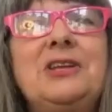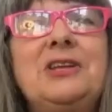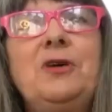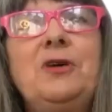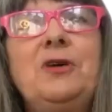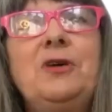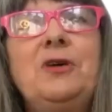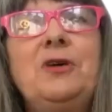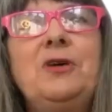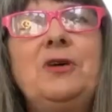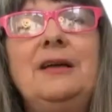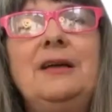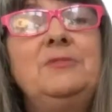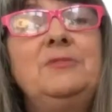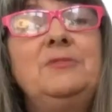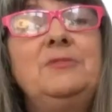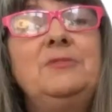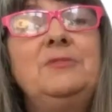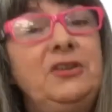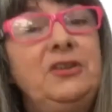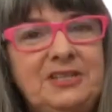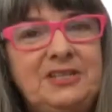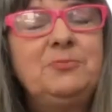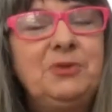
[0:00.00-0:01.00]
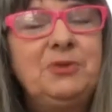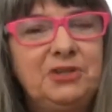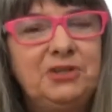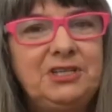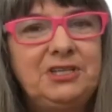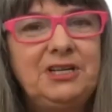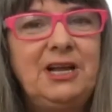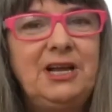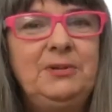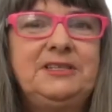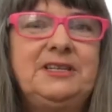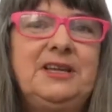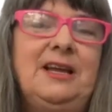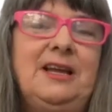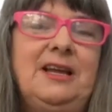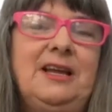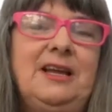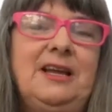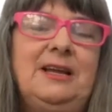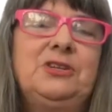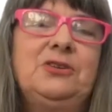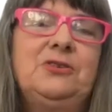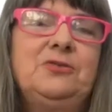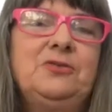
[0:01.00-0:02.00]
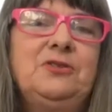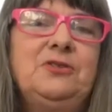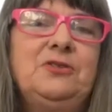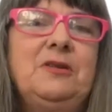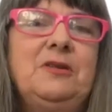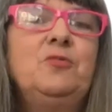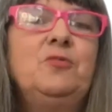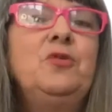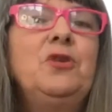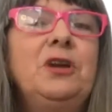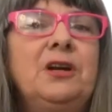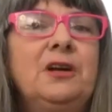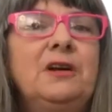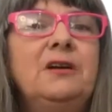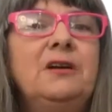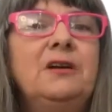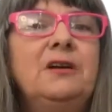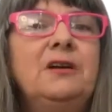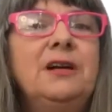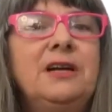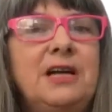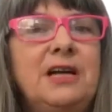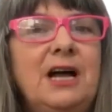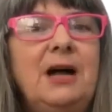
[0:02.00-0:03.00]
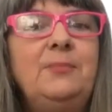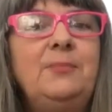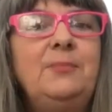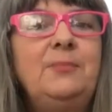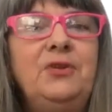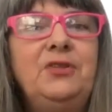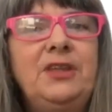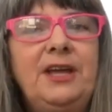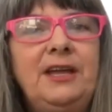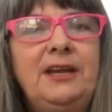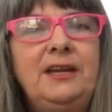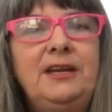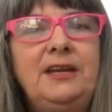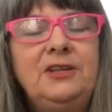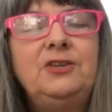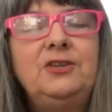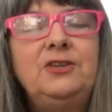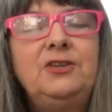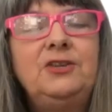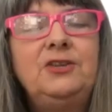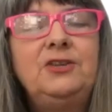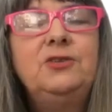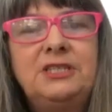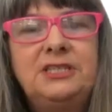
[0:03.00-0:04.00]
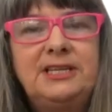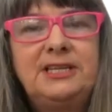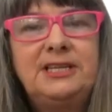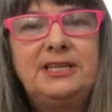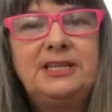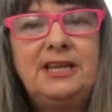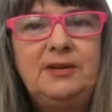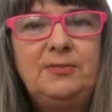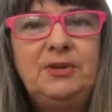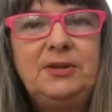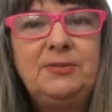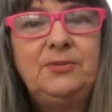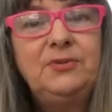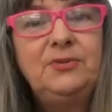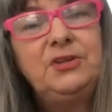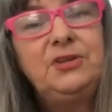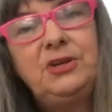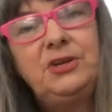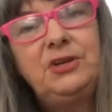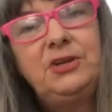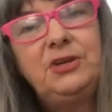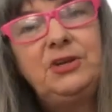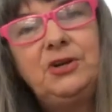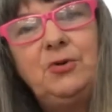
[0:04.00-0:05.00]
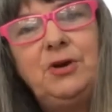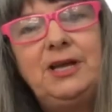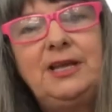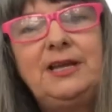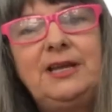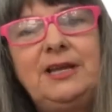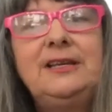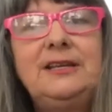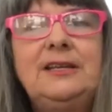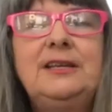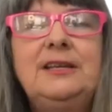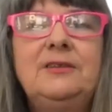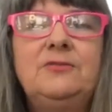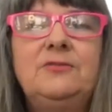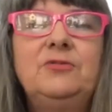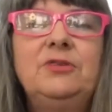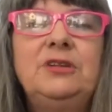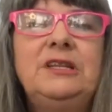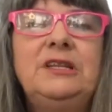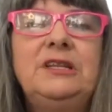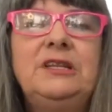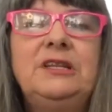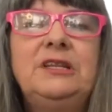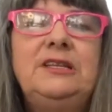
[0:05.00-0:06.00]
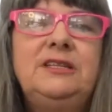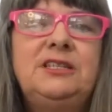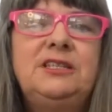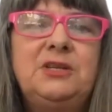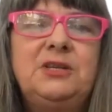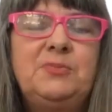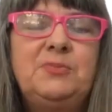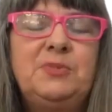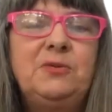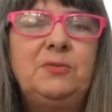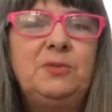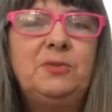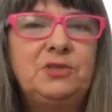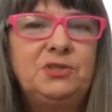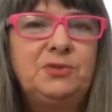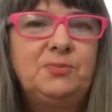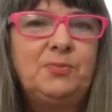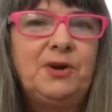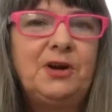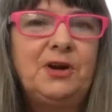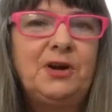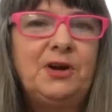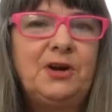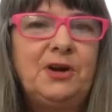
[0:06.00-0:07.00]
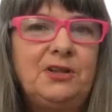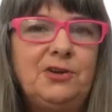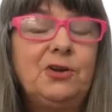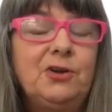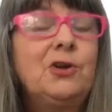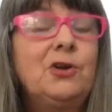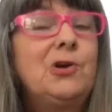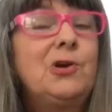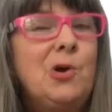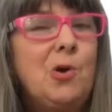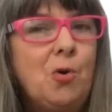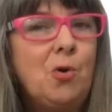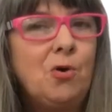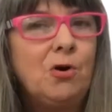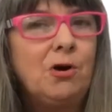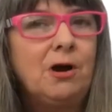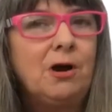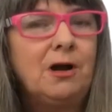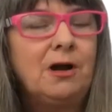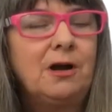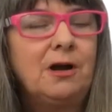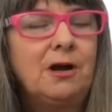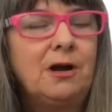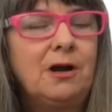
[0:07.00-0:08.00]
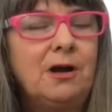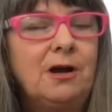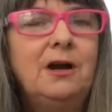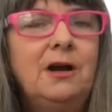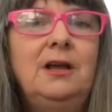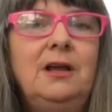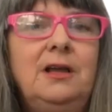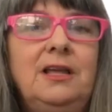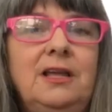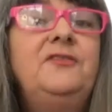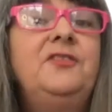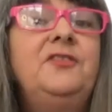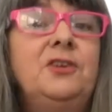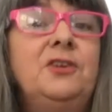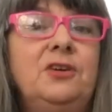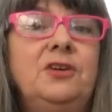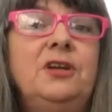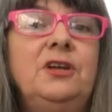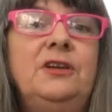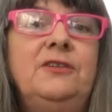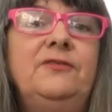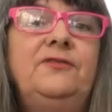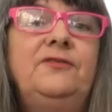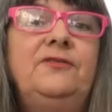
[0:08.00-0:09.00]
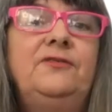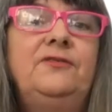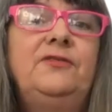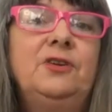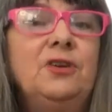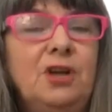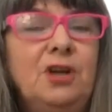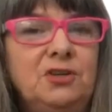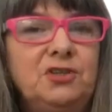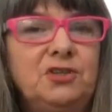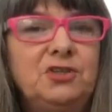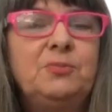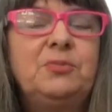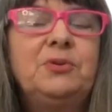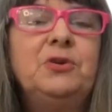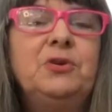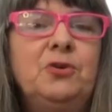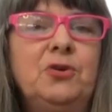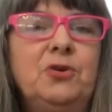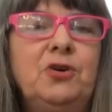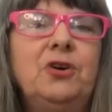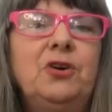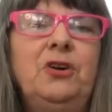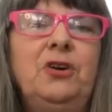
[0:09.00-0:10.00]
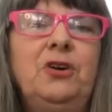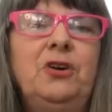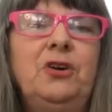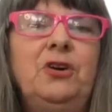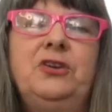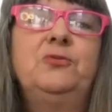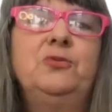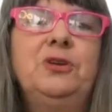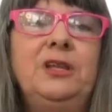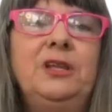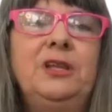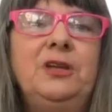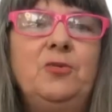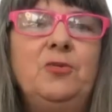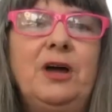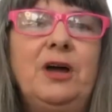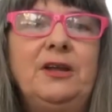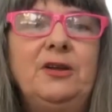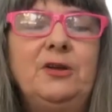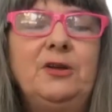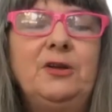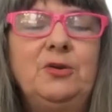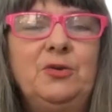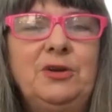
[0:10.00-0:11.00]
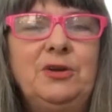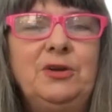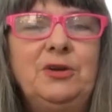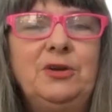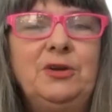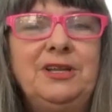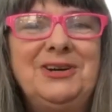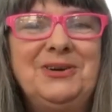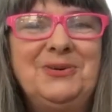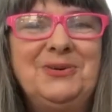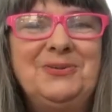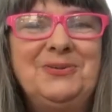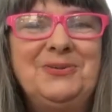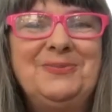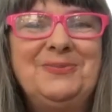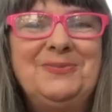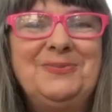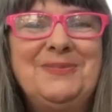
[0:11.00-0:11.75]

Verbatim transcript: um, you've mentioned books a couple of times. So what are a couple that you would say to people? You know what? It, it really needs to be almost part of your core. If you're if you're an entrepreneur, you really want to you know